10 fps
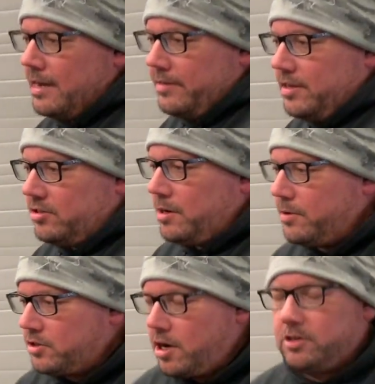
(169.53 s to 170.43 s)
This
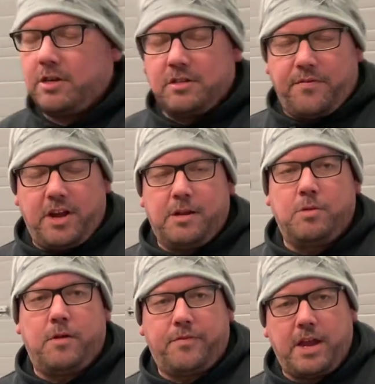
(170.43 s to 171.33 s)
supercharger is
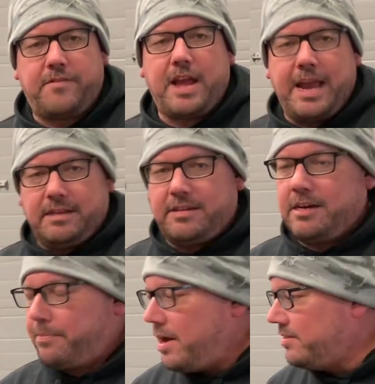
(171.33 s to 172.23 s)
available if you have an 18 to
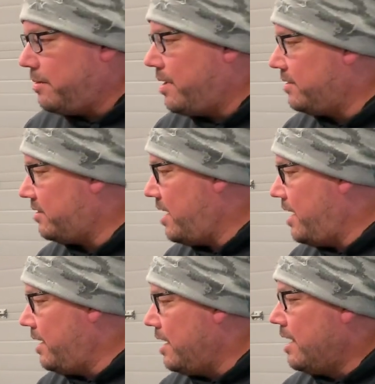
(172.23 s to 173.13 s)
present Mustang.